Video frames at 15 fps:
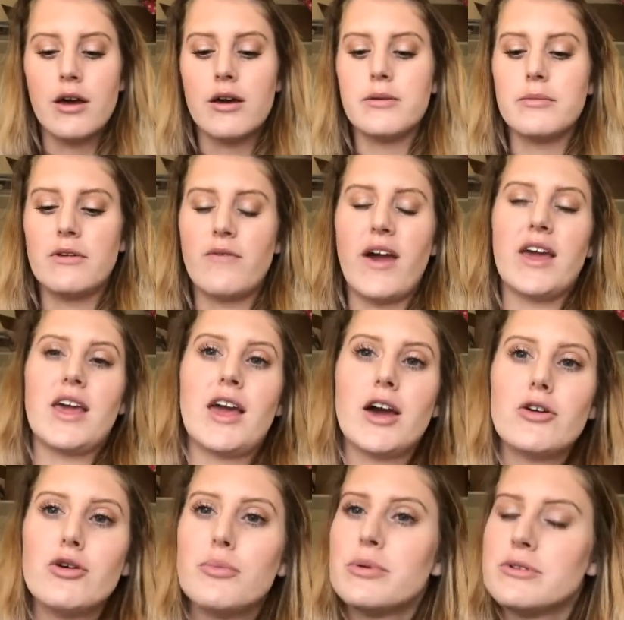If I
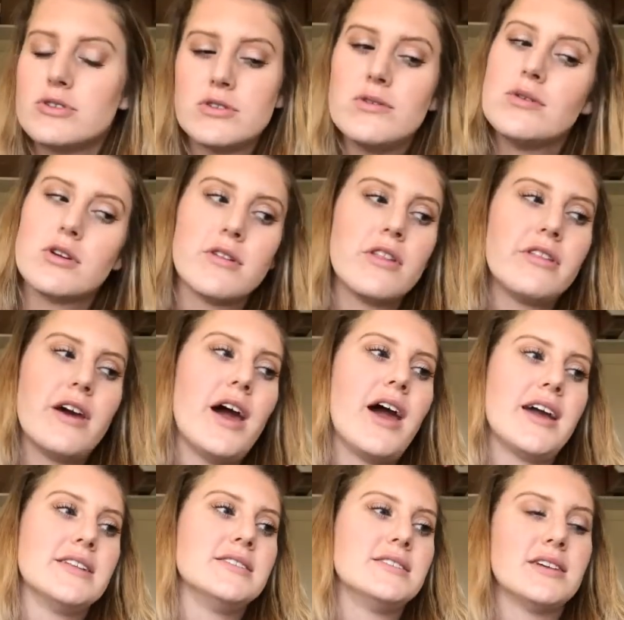can open sooner than
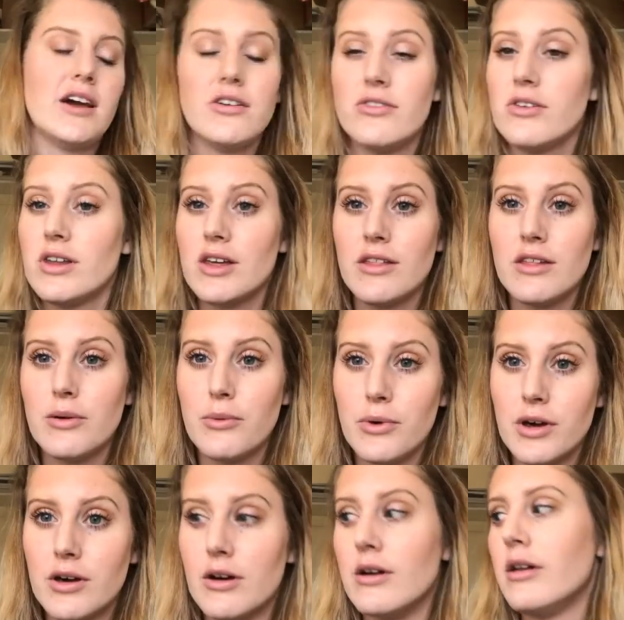that, I definitely
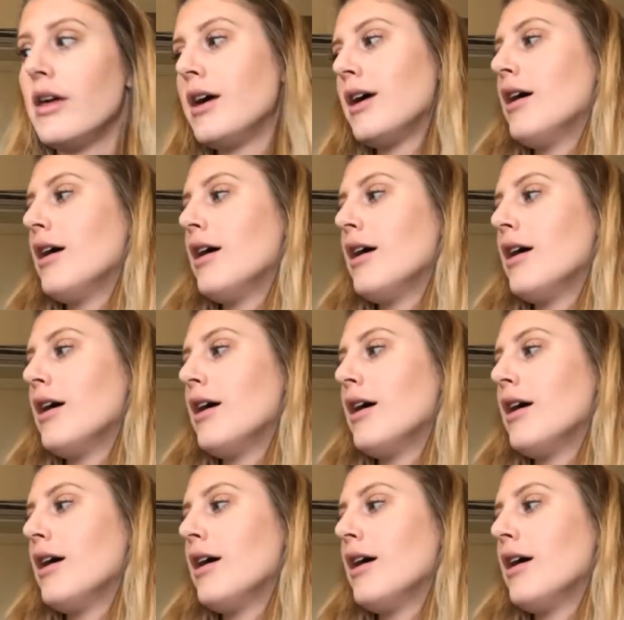will.